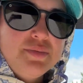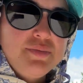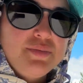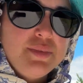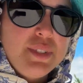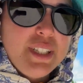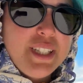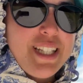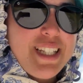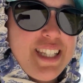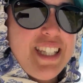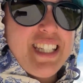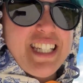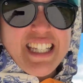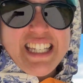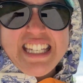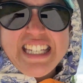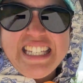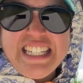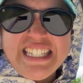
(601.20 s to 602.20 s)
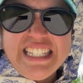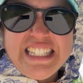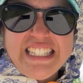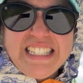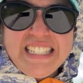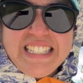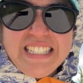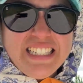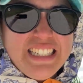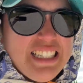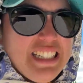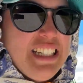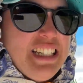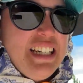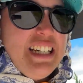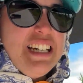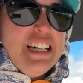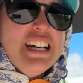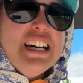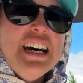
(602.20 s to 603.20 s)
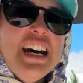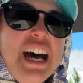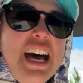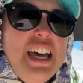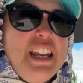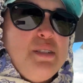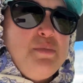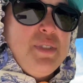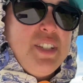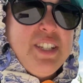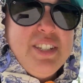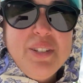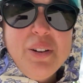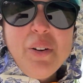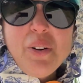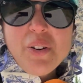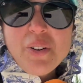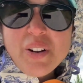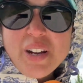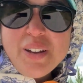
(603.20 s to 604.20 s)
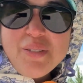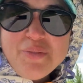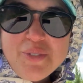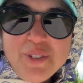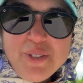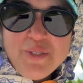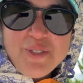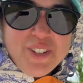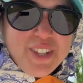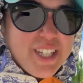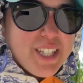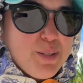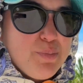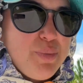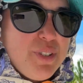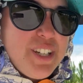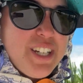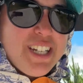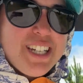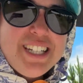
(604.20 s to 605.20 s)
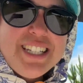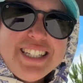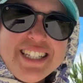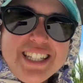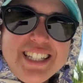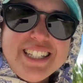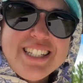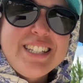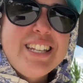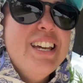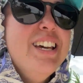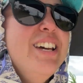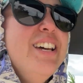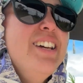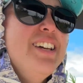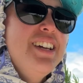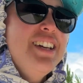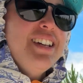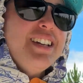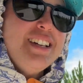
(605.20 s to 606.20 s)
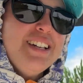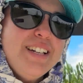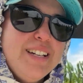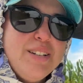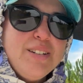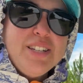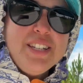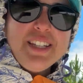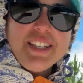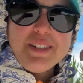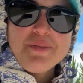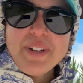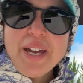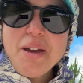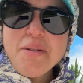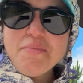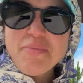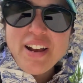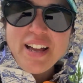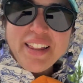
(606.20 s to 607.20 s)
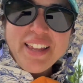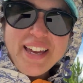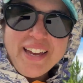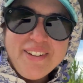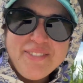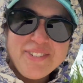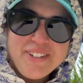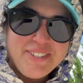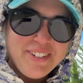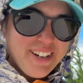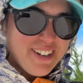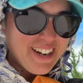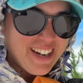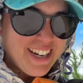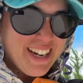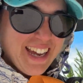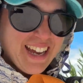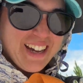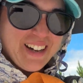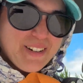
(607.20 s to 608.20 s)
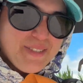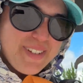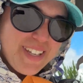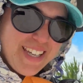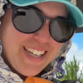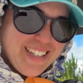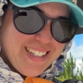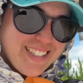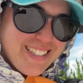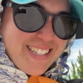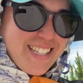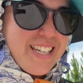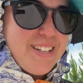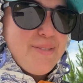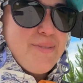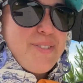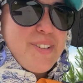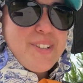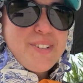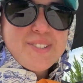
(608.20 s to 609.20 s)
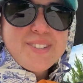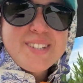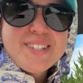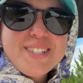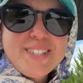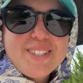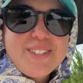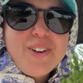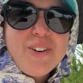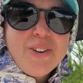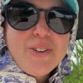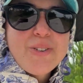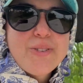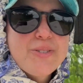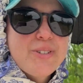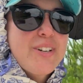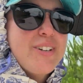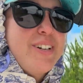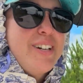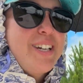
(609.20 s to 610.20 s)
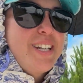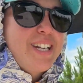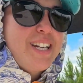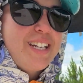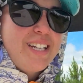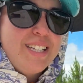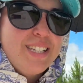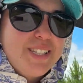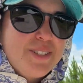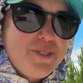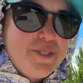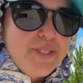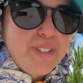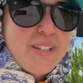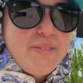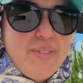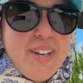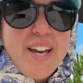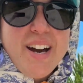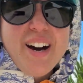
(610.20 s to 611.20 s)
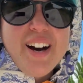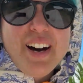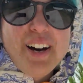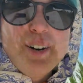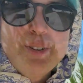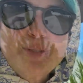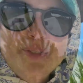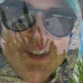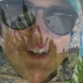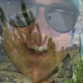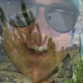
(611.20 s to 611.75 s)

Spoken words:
really sticky. And I'm so grateful for this breeze that's beating my umbrella everywhere right now because it feels so good and it's cooling me off.